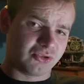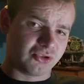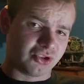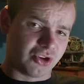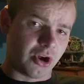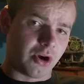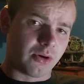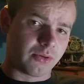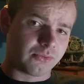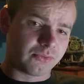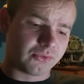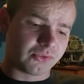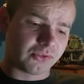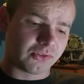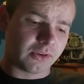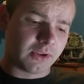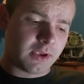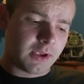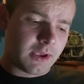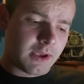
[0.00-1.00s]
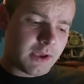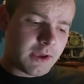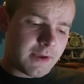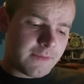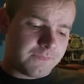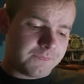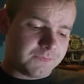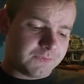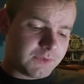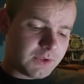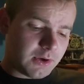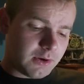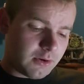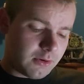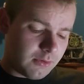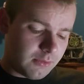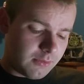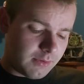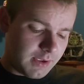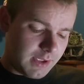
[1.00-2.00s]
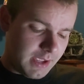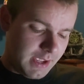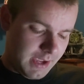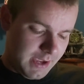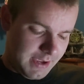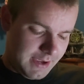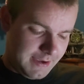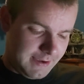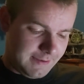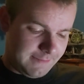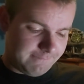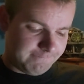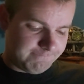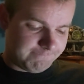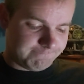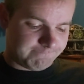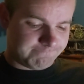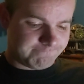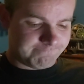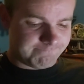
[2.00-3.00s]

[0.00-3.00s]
Jones, though, and